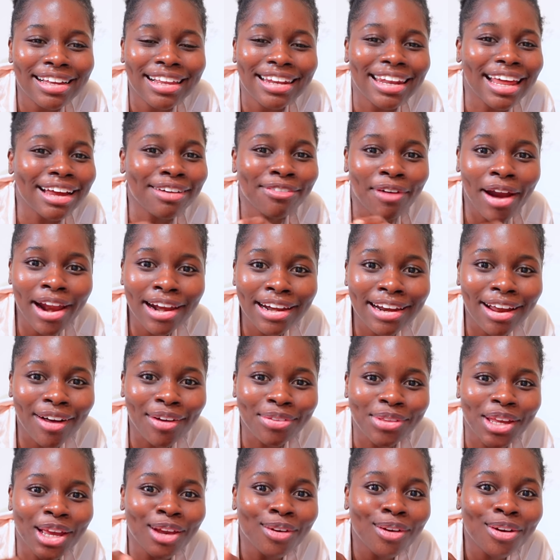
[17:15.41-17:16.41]
like right now
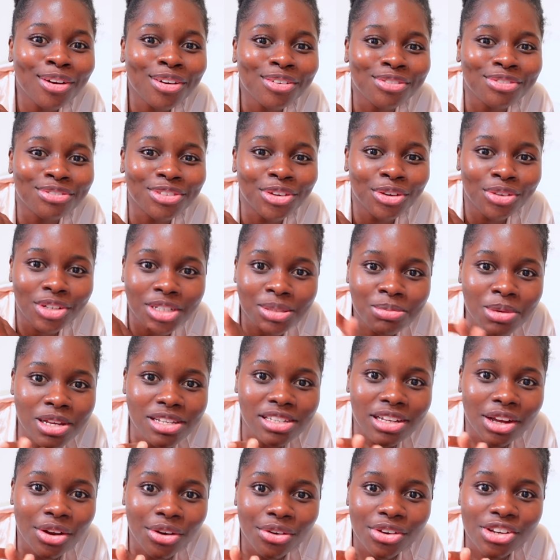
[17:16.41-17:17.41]
there are a lot of christmas
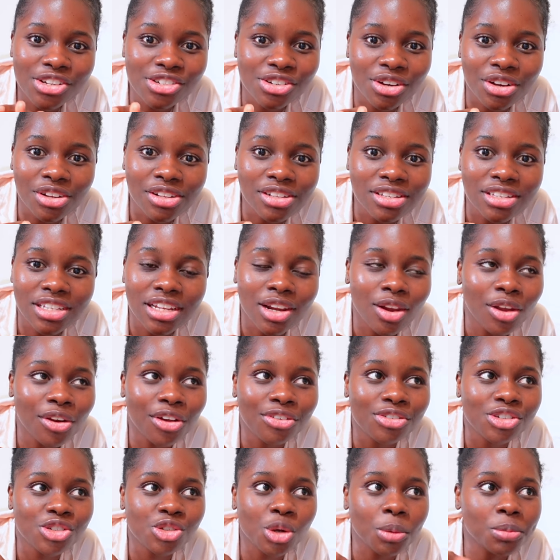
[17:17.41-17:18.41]
decorations a lot
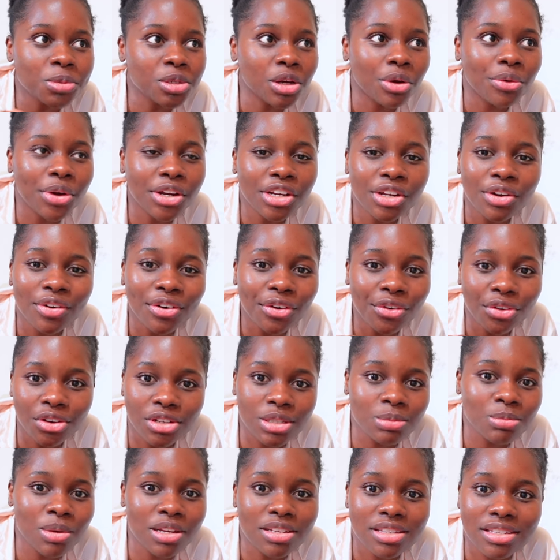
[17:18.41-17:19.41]
of shops already on
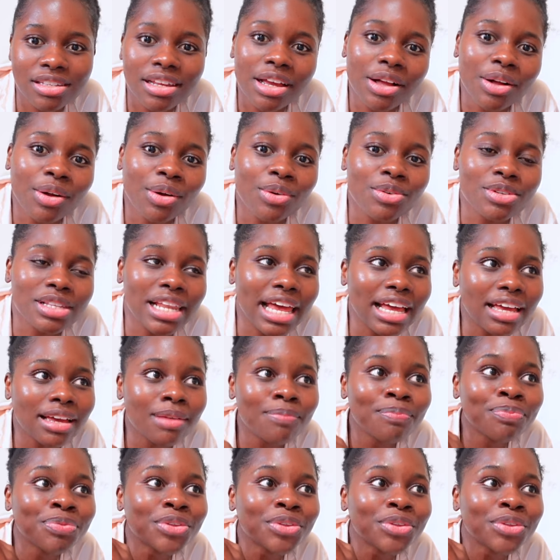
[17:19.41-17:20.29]
christmas sales like